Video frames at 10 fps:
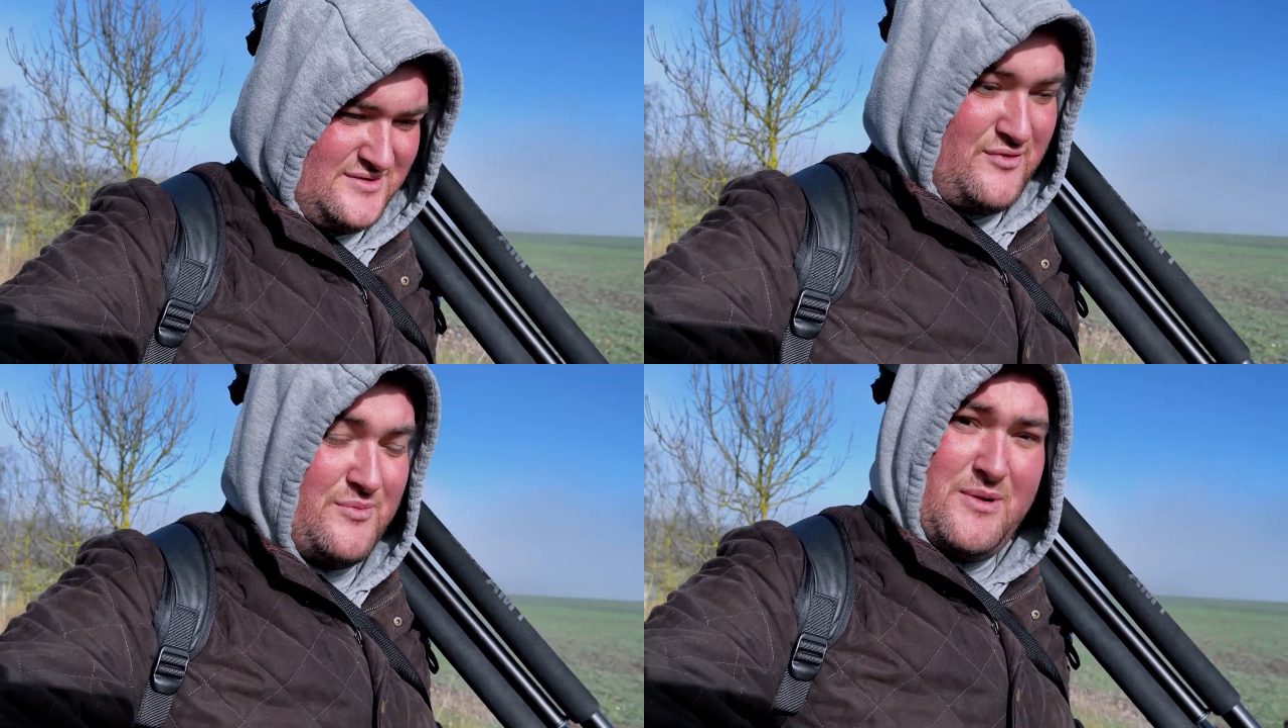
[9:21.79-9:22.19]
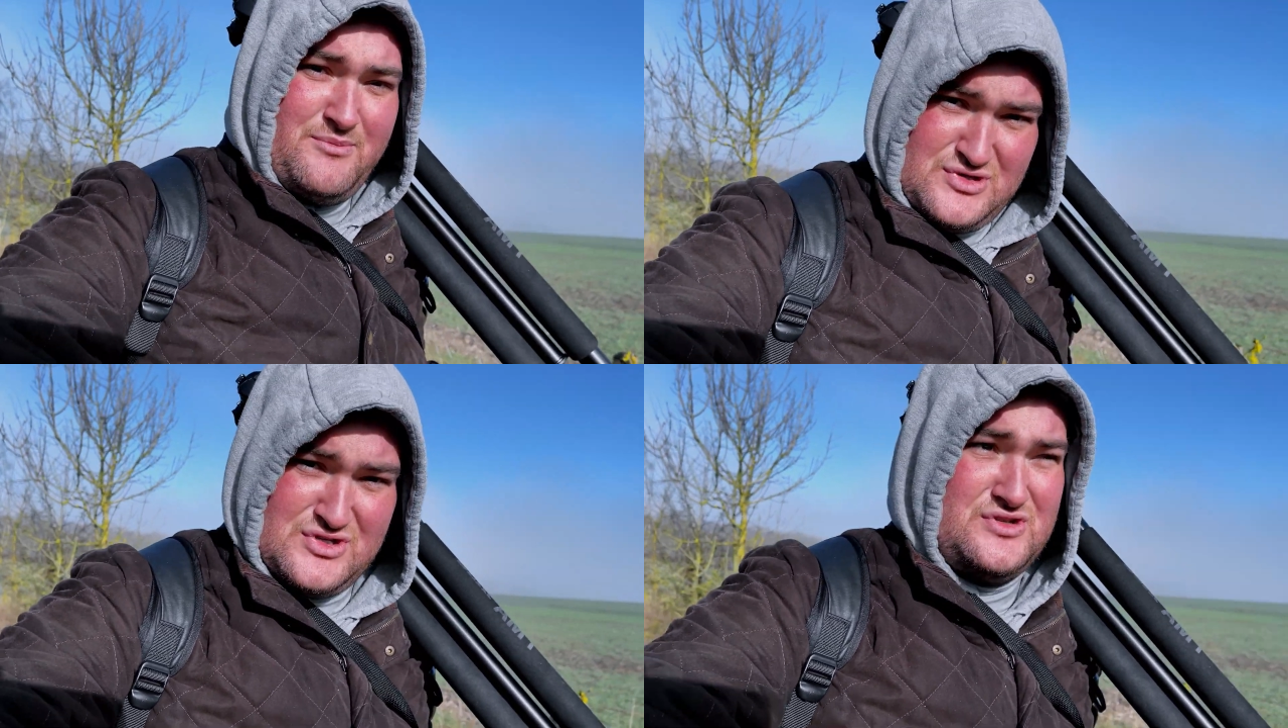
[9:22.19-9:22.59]

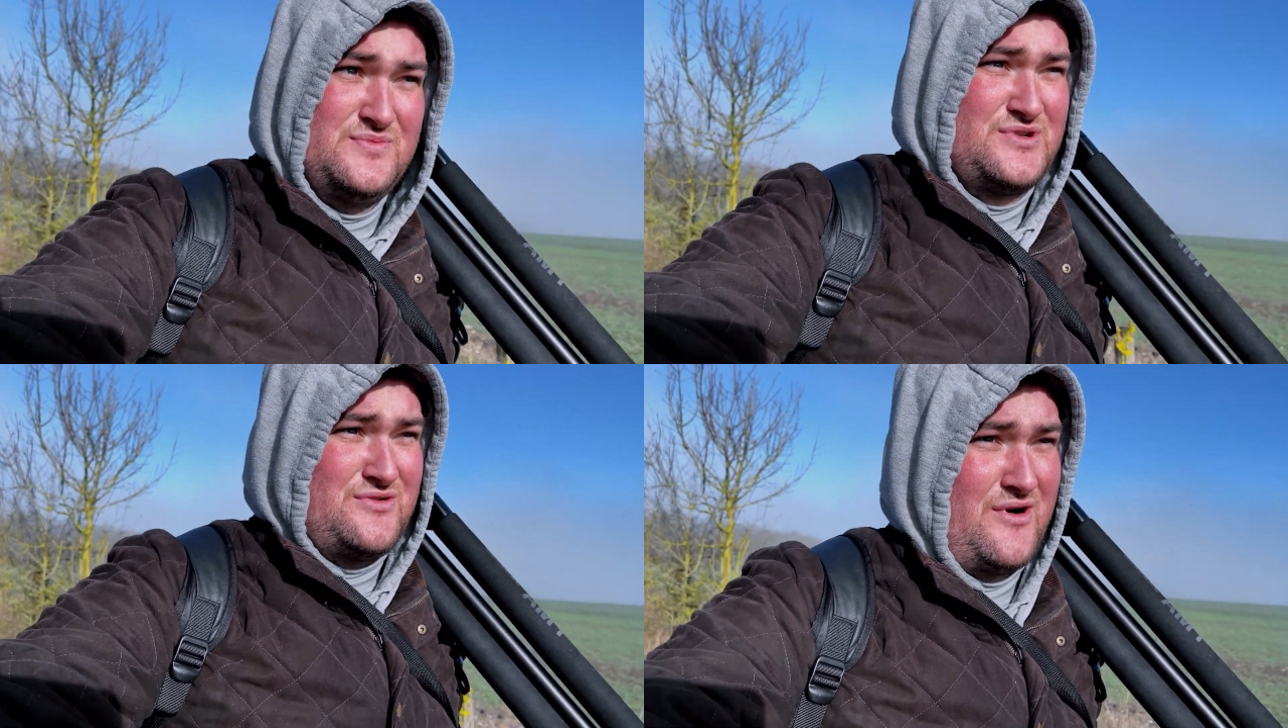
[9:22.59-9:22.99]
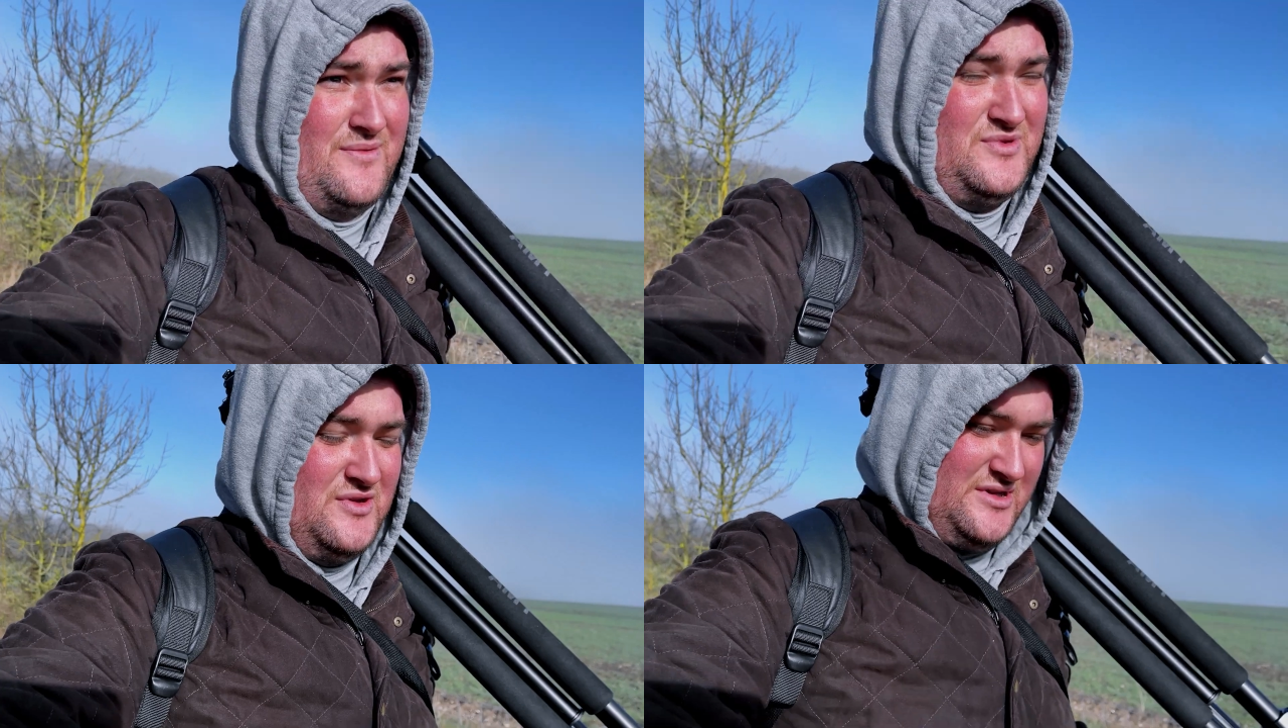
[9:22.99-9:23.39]
remember to
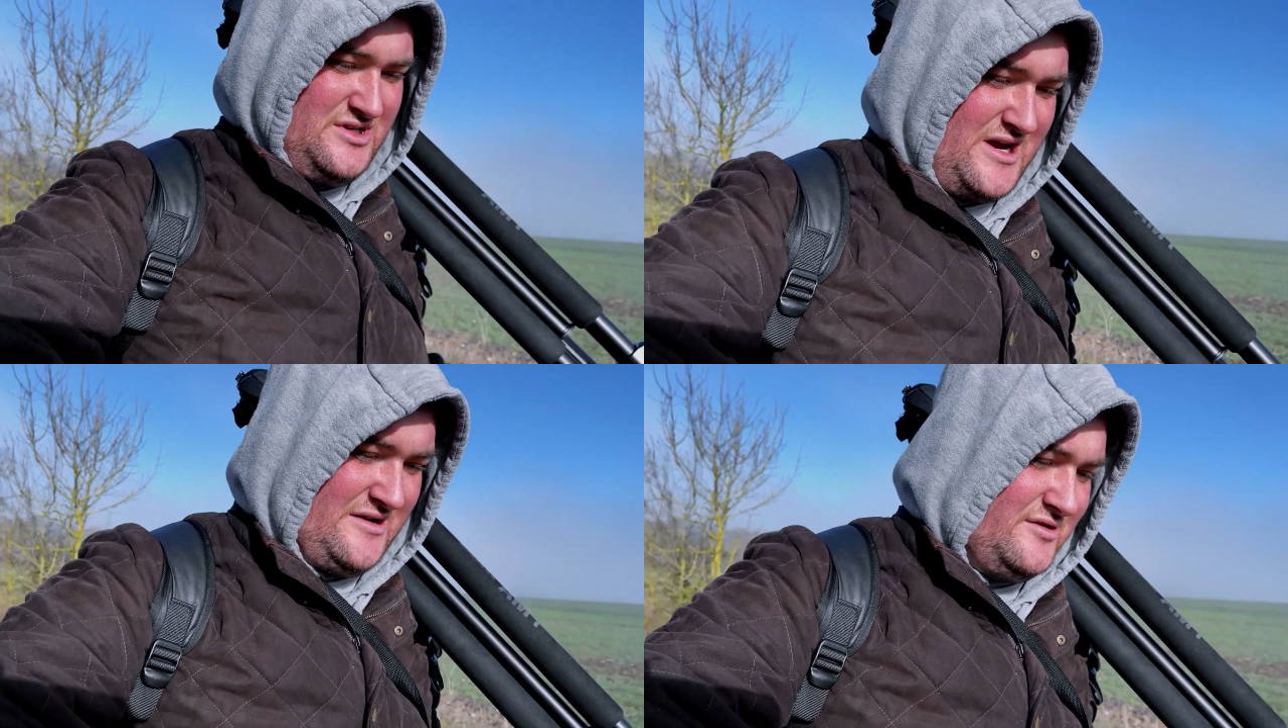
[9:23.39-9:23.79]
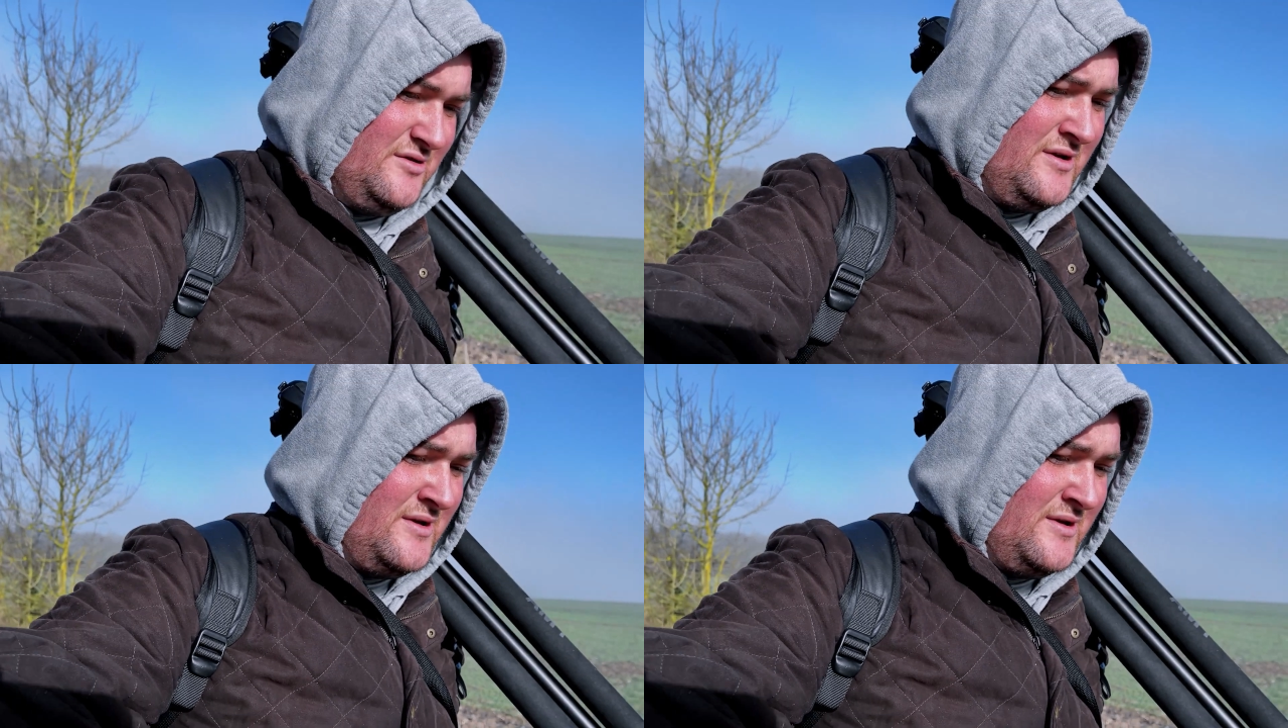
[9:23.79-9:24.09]
subscribe to the channel,